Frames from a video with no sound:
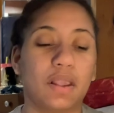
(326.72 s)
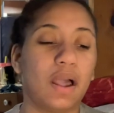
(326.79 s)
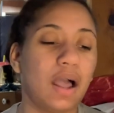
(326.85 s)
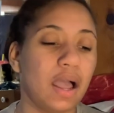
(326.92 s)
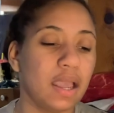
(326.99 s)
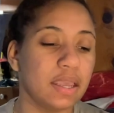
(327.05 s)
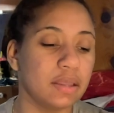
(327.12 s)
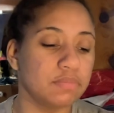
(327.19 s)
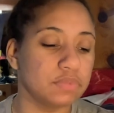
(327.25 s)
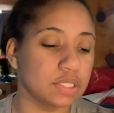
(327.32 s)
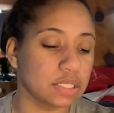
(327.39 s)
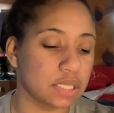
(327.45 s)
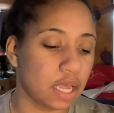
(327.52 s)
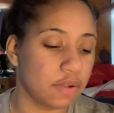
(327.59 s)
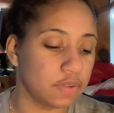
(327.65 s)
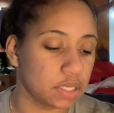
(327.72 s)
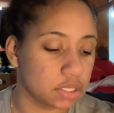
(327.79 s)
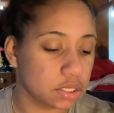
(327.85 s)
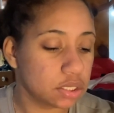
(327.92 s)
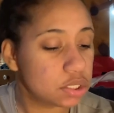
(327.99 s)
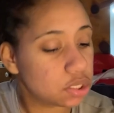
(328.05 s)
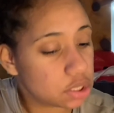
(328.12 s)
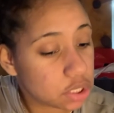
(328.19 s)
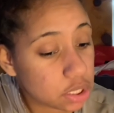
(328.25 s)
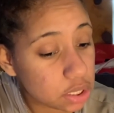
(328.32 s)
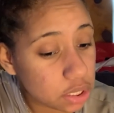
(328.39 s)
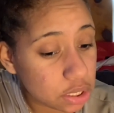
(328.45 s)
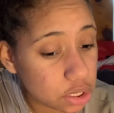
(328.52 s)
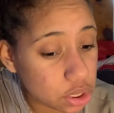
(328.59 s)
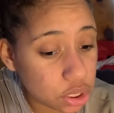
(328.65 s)
I am just having a
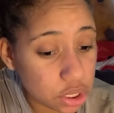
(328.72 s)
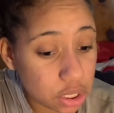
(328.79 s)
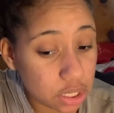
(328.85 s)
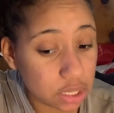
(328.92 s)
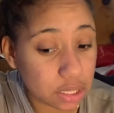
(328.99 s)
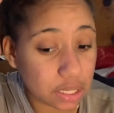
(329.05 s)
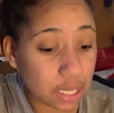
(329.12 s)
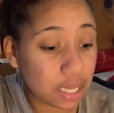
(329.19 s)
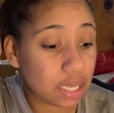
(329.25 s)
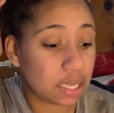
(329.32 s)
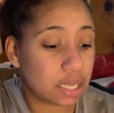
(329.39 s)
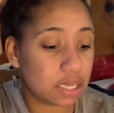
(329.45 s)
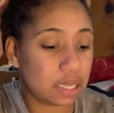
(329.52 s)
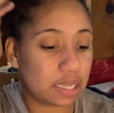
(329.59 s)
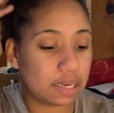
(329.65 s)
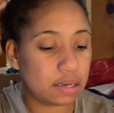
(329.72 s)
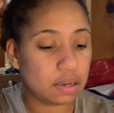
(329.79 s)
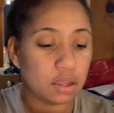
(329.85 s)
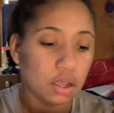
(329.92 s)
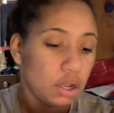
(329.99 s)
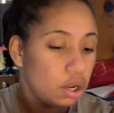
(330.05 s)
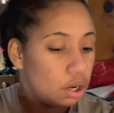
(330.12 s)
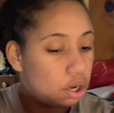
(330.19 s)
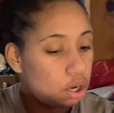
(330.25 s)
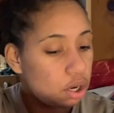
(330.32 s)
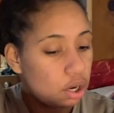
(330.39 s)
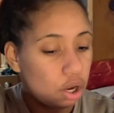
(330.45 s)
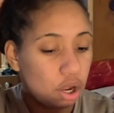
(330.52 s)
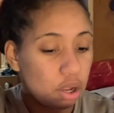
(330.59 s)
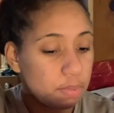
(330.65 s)
shitty, shitty day. And then
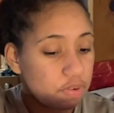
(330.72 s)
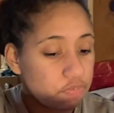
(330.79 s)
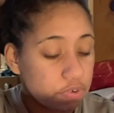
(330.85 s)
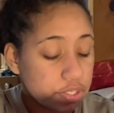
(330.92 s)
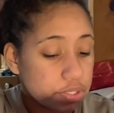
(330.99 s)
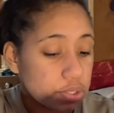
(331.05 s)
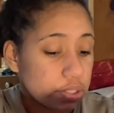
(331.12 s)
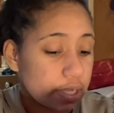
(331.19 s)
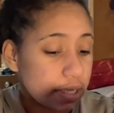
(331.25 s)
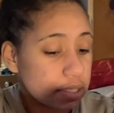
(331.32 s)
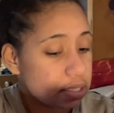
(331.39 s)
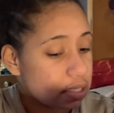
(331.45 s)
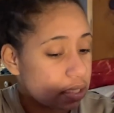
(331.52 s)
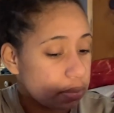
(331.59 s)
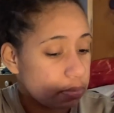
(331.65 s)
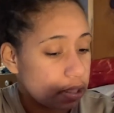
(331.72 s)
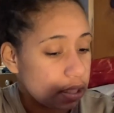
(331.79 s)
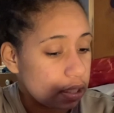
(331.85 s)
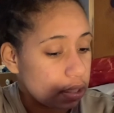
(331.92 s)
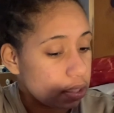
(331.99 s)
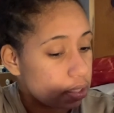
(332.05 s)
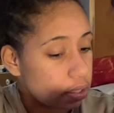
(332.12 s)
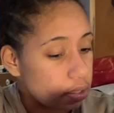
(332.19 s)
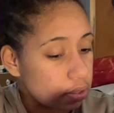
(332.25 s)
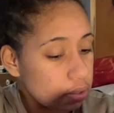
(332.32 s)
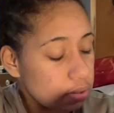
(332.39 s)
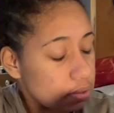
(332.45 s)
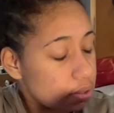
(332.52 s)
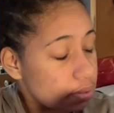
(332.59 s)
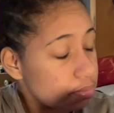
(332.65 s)
all my friends are texting me and
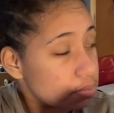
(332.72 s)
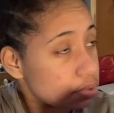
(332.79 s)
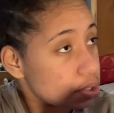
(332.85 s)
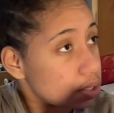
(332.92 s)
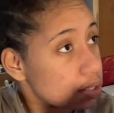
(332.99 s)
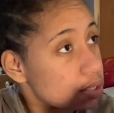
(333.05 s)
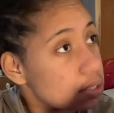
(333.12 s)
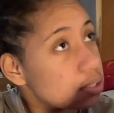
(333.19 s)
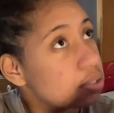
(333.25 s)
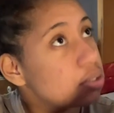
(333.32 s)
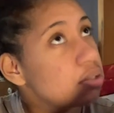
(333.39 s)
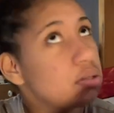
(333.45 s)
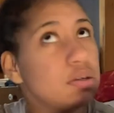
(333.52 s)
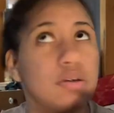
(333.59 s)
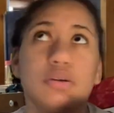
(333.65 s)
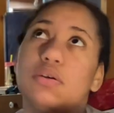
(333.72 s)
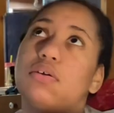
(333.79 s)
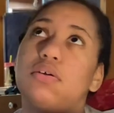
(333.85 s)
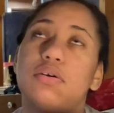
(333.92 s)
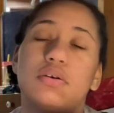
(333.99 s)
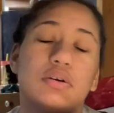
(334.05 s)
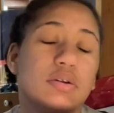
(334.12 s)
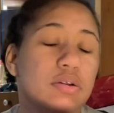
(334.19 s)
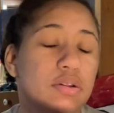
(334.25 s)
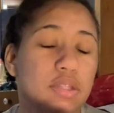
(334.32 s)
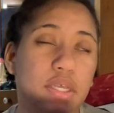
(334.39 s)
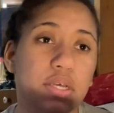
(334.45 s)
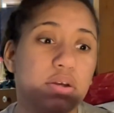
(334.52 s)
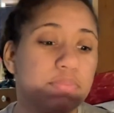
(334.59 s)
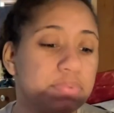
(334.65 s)
just
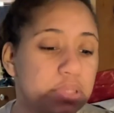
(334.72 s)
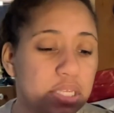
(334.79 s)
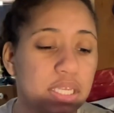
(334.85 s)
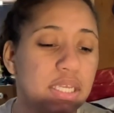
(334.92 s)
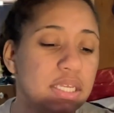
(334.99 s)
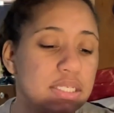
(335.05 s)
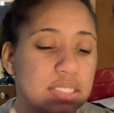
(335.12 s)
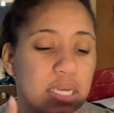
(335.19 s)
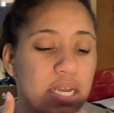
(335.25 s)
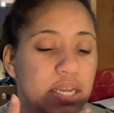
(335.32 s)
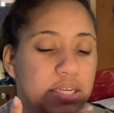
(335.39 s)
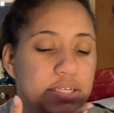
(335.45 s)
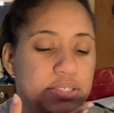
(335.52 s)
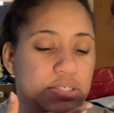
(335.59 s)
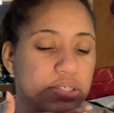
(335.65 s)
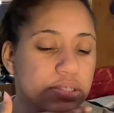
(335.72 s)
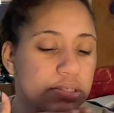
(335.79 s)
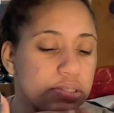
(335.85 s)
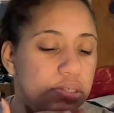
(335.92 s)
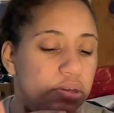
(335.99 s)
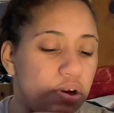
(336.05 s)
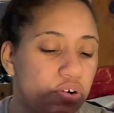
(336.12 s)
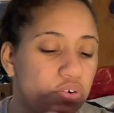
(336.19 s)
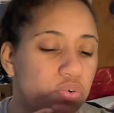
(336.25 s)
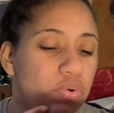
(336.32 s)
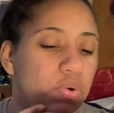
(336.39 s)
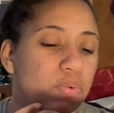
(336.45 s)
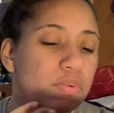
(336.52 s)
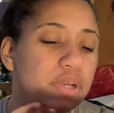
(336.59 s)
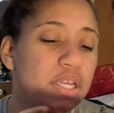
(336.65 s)
like, please, guys, just go
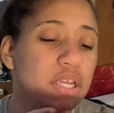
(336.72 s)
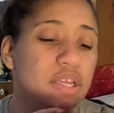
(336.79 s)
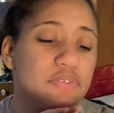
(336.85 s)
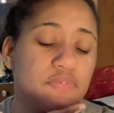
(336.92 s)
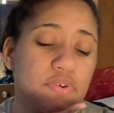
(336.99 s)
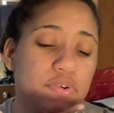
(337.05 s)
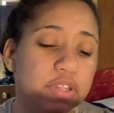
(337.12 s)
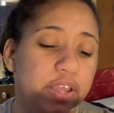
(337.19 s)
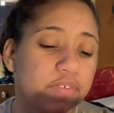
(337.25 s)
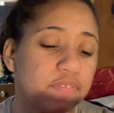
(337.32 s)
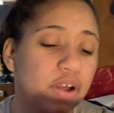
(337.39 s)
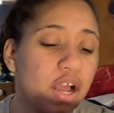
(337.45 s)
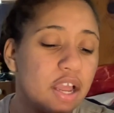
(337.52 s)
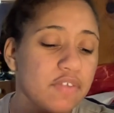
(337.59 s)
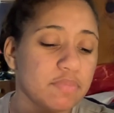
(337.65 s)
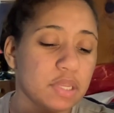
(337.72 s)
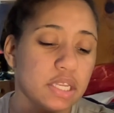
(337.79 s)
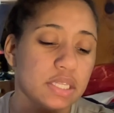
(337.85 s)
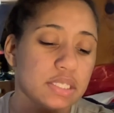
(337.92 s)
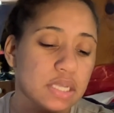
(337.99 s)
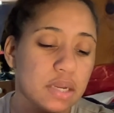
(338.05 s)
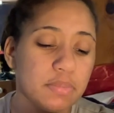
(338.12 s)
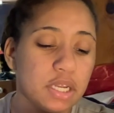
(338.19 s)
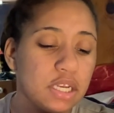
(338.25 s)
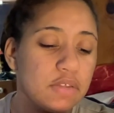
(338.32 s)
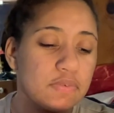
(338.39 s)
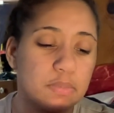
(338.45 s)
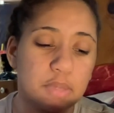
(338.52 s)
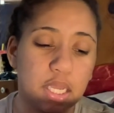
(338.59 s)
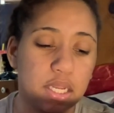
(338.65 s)
away for like five minutes. I'm not
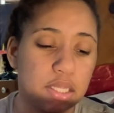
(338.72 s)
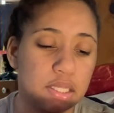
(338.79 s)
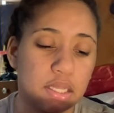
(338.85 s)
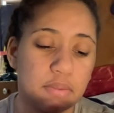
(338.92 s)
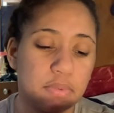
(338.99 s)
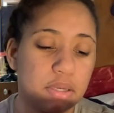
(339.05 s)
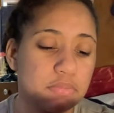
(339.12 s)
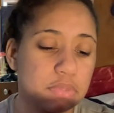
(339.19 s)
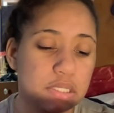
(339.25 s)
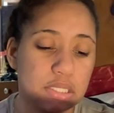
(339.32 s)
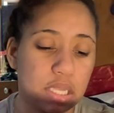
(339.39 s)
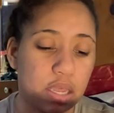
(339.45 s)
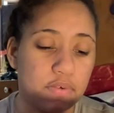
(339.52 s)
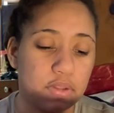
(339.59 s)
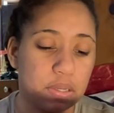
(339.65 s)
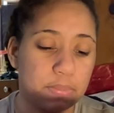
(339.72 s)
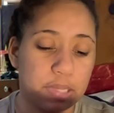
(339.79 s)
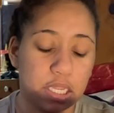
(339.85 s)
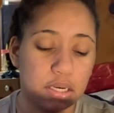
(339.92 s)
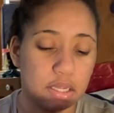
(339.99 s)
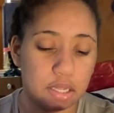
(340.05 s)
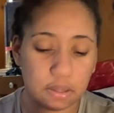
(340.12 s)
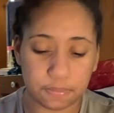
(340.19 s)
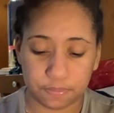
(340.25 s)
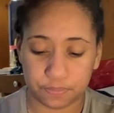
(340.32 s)
even mad at them. I'm just having a bad day.